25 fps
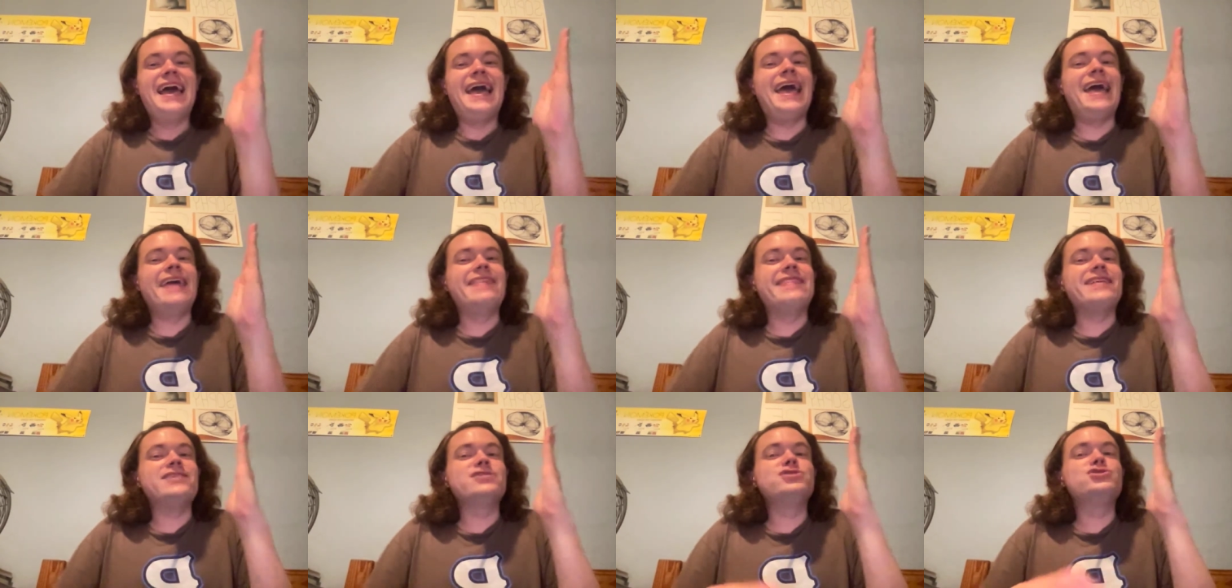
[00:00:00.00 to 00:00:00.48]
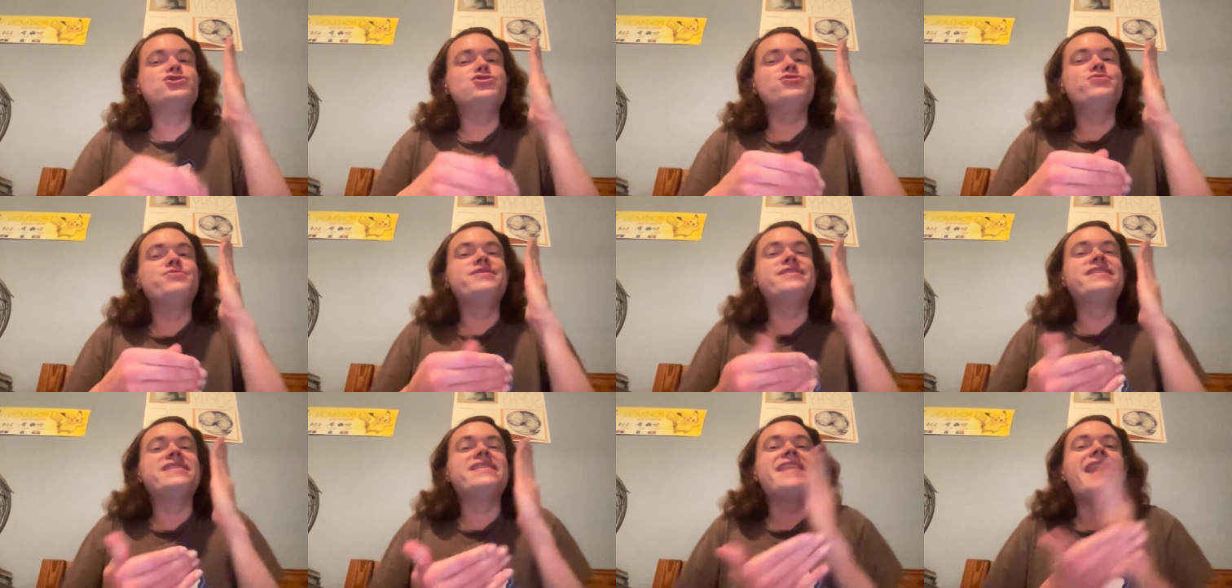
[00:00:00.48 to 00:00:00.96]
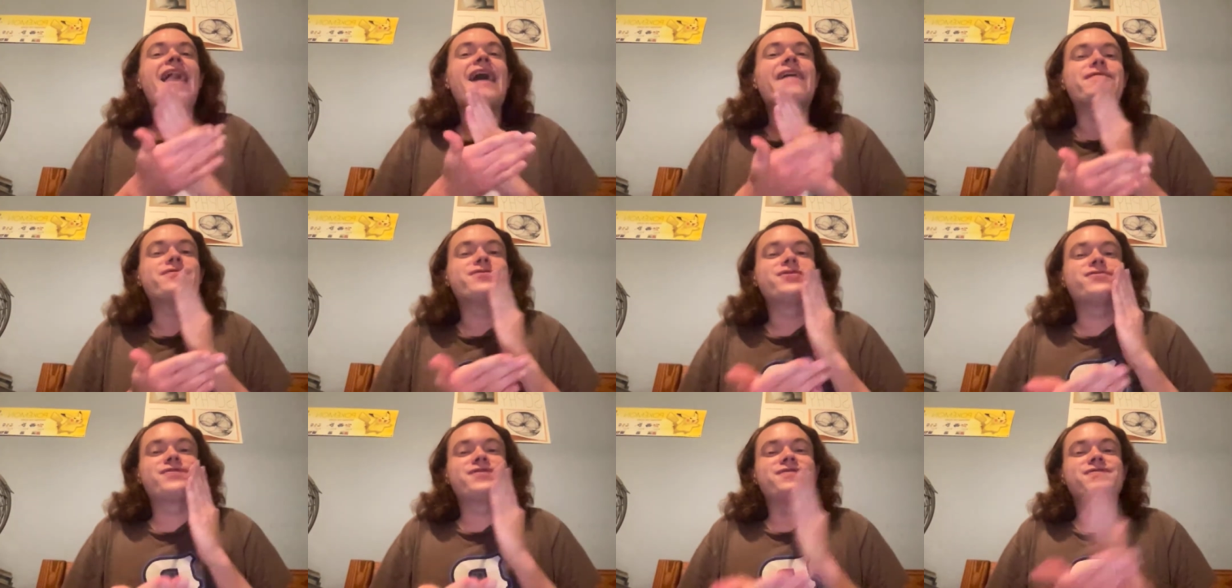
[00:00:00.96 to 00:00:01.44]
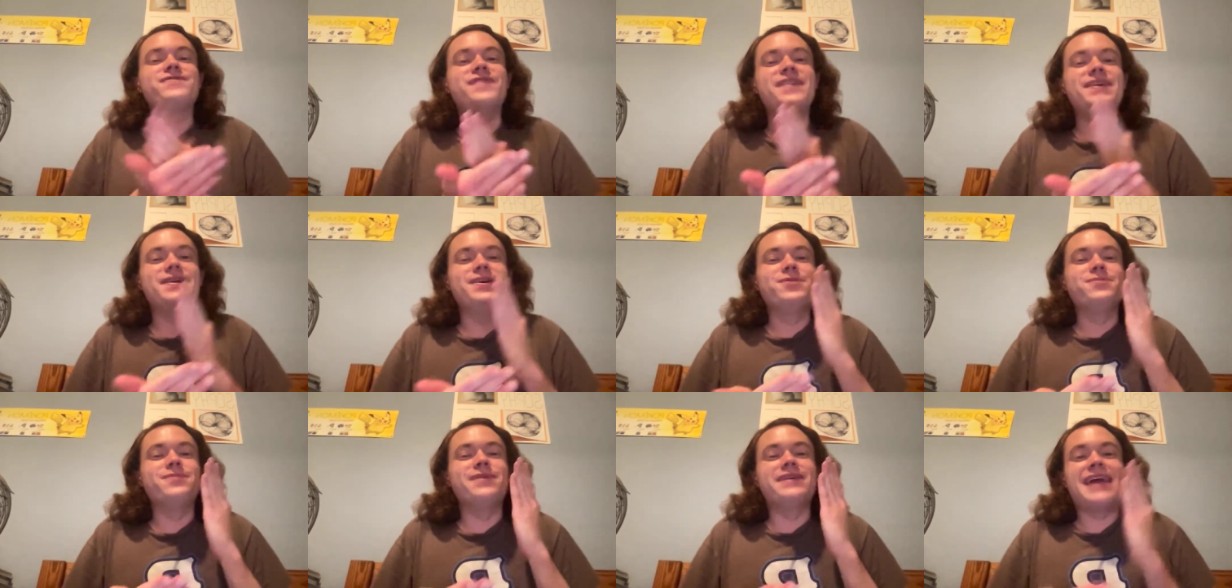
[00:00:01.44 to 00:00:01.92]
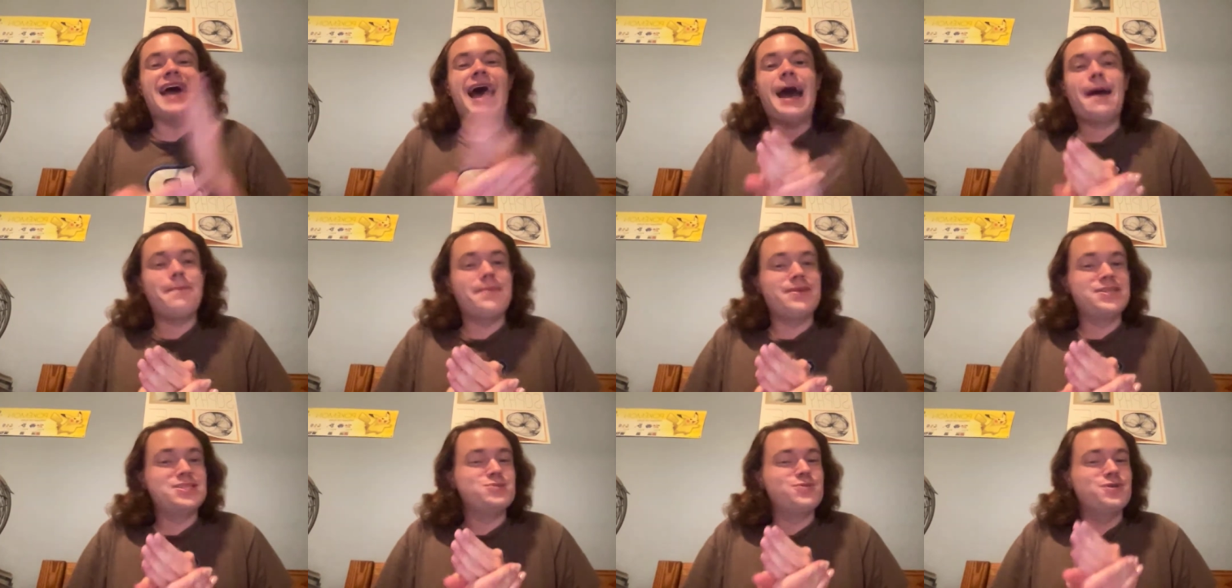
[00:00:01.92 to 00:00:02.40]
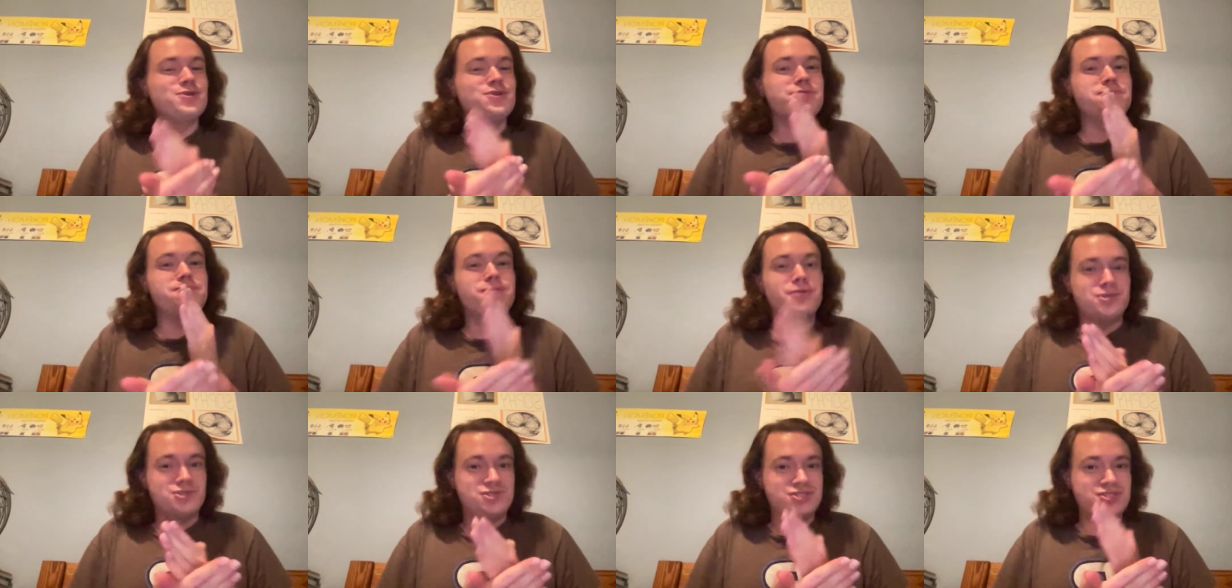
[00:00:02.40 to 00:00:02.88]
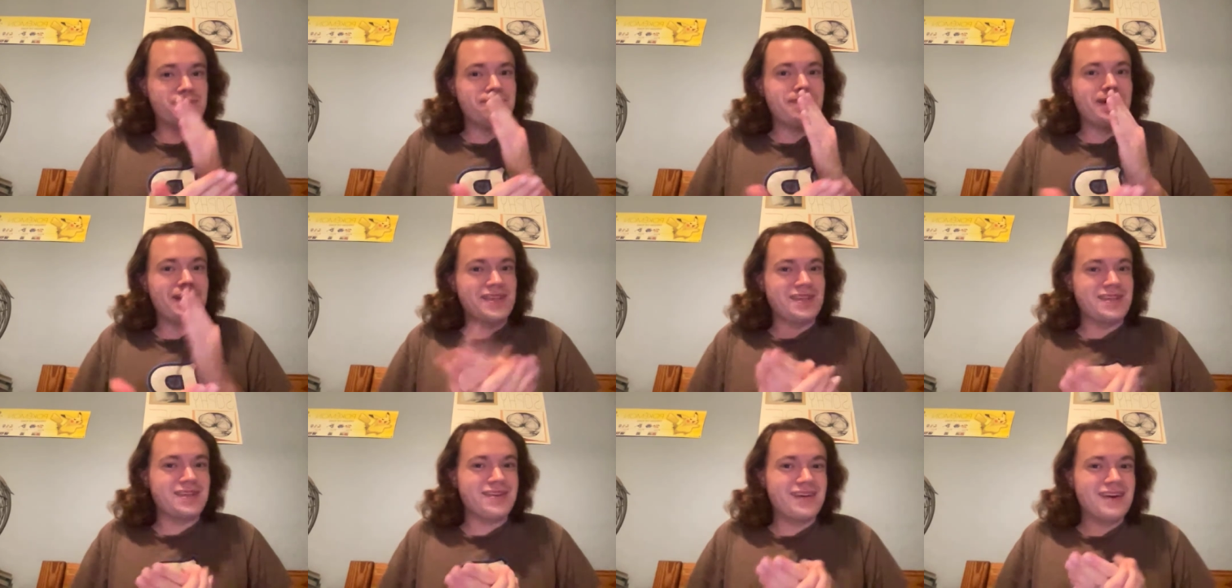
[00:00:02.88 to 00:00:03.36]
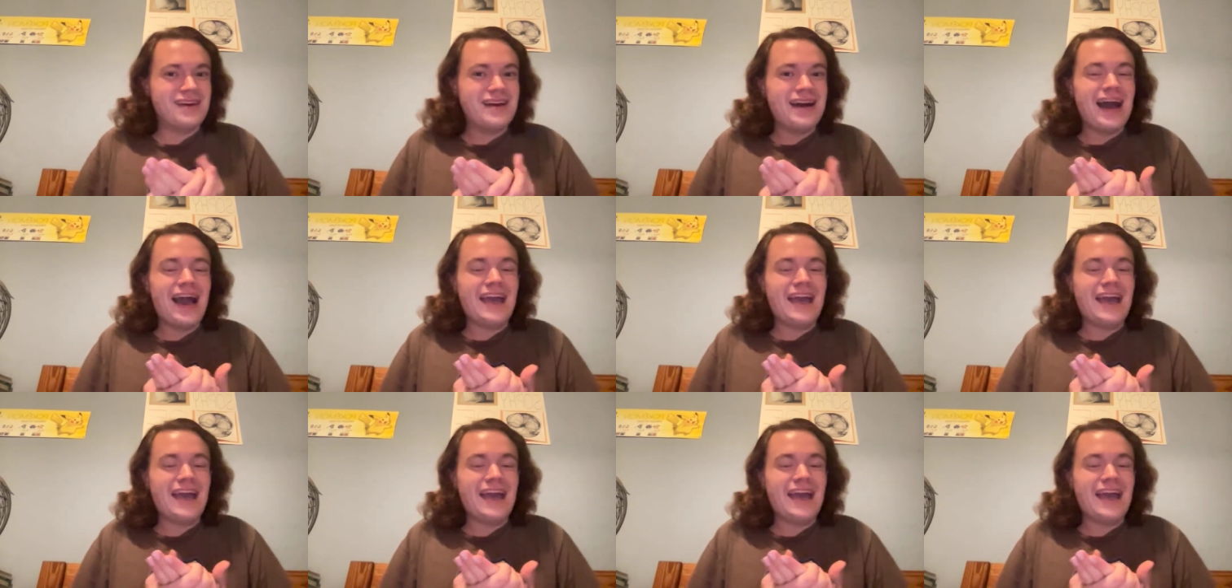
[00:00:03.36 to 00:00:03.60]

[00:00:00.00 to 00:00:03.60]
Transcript: and then to never reveal what happens when you push the button.